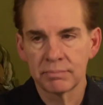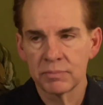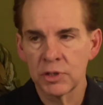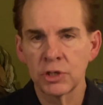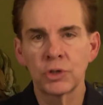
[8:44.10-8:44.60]

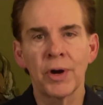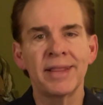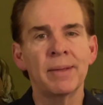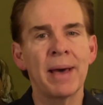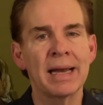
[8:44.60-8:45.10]
straighten
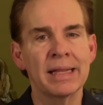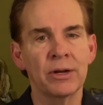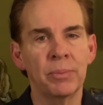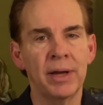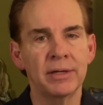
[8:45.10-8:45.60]
them out a
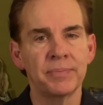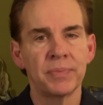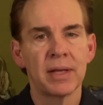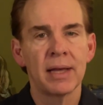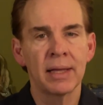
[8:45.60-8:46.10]
little bit,
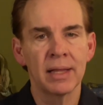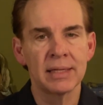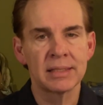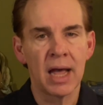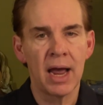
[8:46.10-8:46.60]

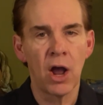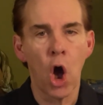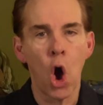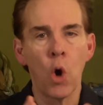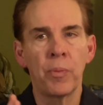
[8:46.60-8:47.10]
unless I
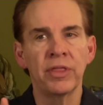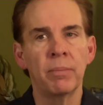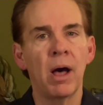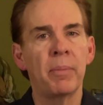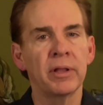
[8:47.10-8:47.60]
open them
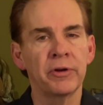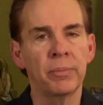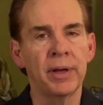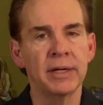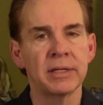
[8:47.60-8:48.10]
up a little
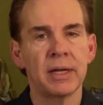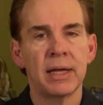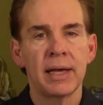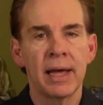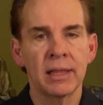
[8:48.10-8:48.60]
bit,
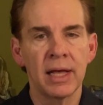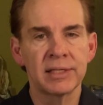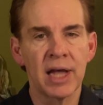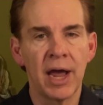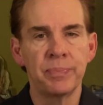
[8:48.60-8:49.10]

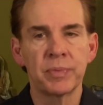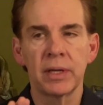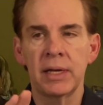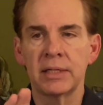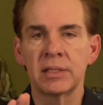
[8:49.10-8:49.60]
unless I
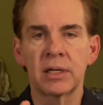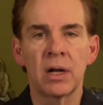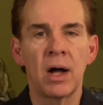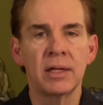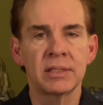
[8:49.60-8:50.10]
hit the
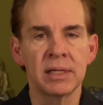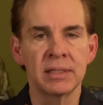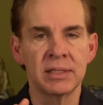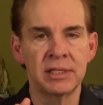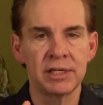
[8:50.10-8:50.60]

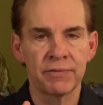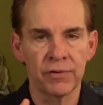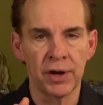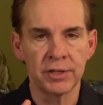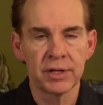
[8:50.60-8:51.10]
consonants
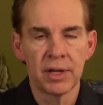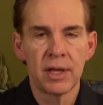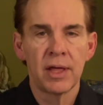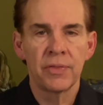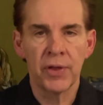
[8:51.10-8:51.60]
different
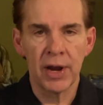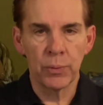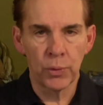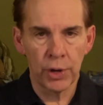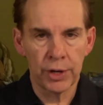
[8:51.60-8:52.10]
than I
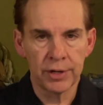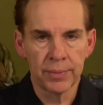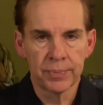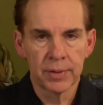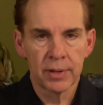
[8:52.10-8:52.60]
would
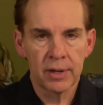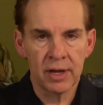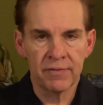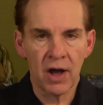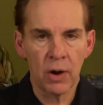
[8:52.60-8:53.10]

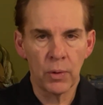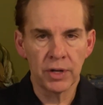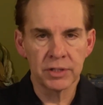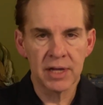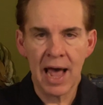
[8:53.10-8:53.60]
if I
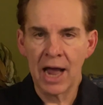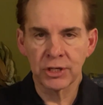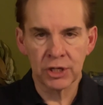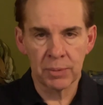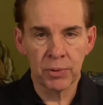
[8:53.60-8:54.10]
was
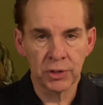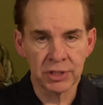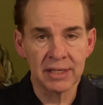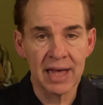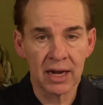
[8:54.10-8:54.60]
actually a
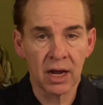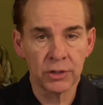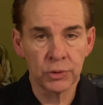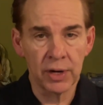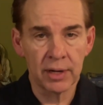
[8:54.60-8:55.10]
person in that
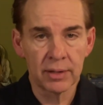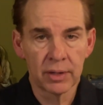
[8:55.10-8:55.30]
country.